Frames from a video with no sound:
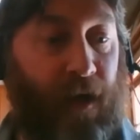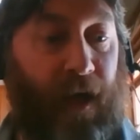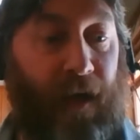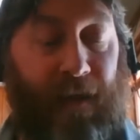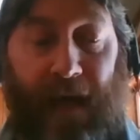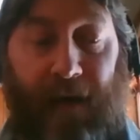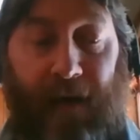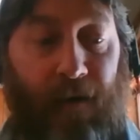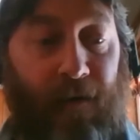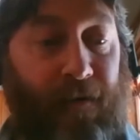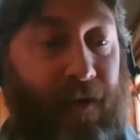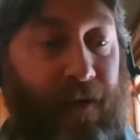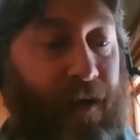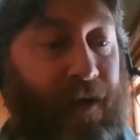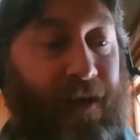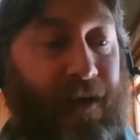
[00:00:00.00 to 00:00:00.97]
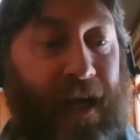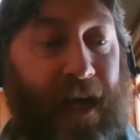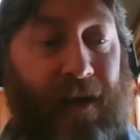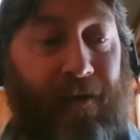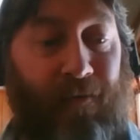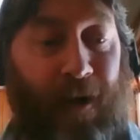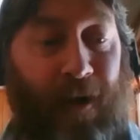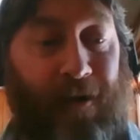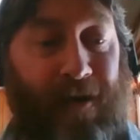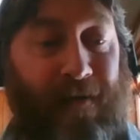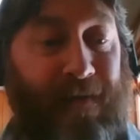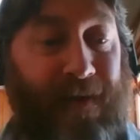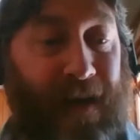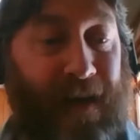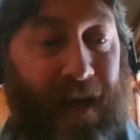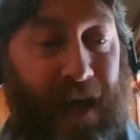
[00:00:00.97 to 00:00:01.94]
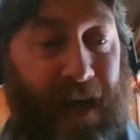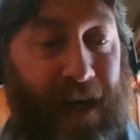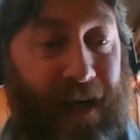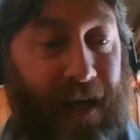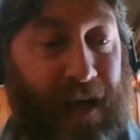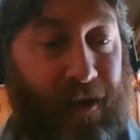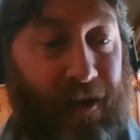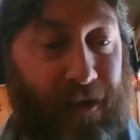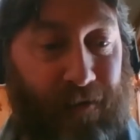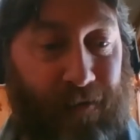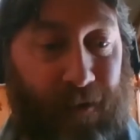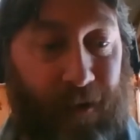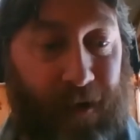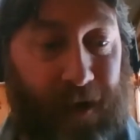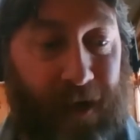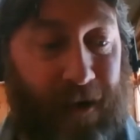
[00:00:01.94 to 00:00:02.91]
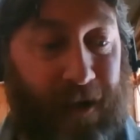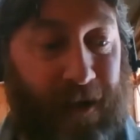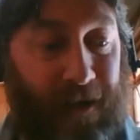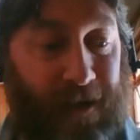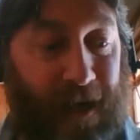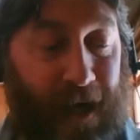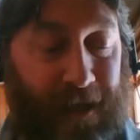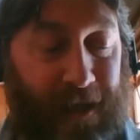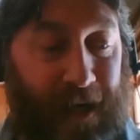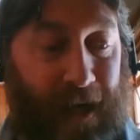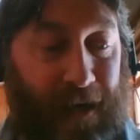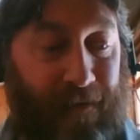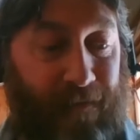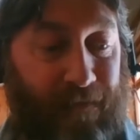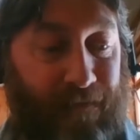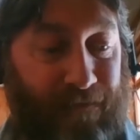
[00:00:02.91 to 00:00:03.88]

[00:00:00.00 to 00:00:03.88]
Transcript: On that note, Dan, welcome, and uh, looking forward to hearing your talk today.